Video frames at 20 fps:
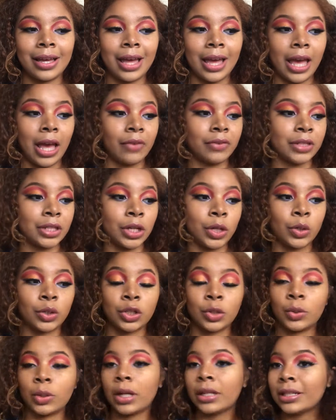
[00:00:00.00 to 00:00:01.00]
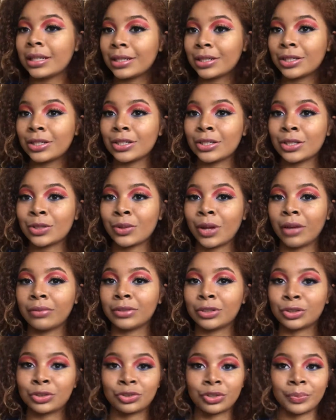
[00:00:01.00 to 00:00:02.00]
have to go to an audition, so I have
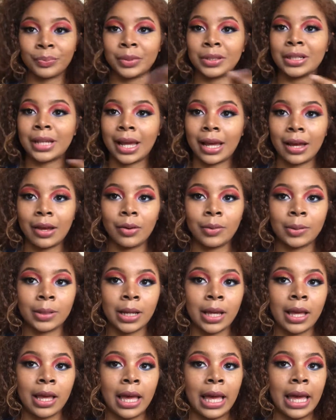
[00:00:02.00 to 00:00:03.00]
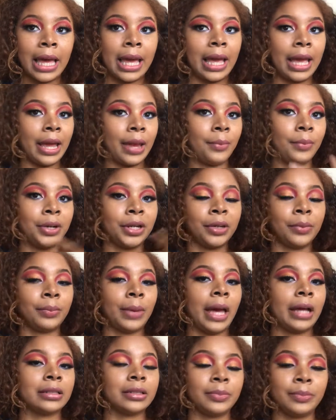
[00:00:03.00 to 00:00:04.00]
to strip it down and bring it
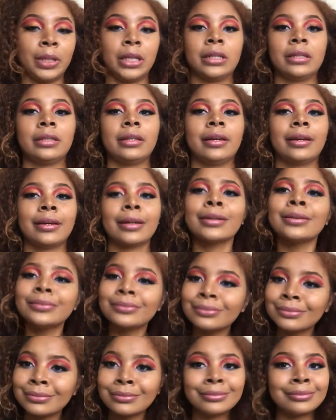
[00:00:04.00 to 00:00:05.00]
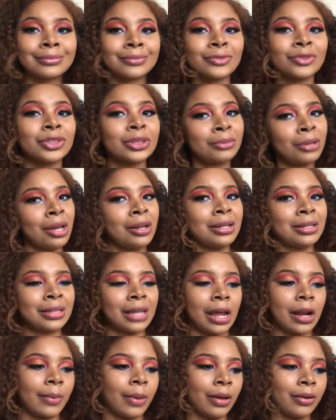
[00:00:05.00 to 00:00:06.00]
back to basic, which I'm kind of
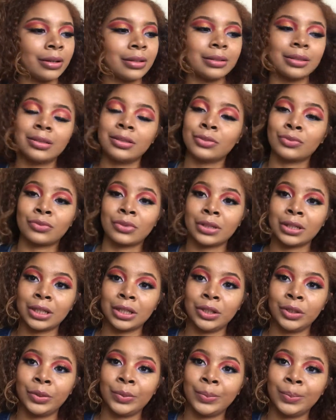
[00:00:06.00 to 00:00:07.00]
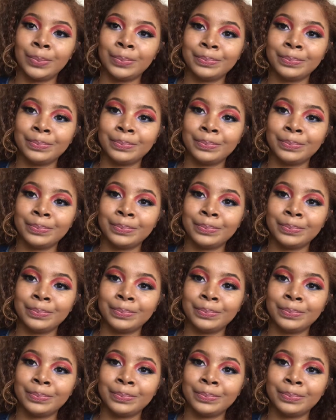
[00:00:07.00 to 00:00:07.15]
sad about because this is really cute.